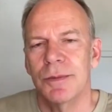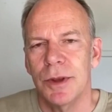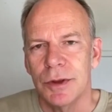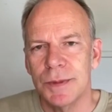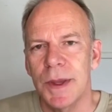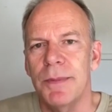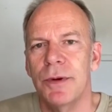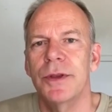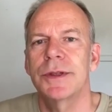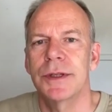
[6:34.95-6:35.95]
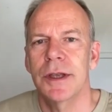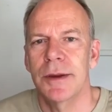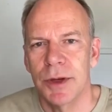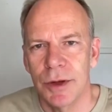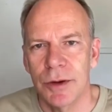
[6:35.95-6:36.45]
But those people used to
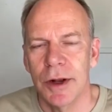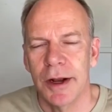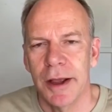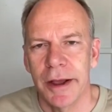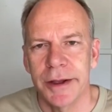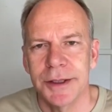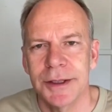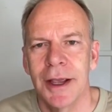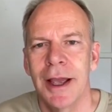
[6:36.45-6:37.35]
come to your class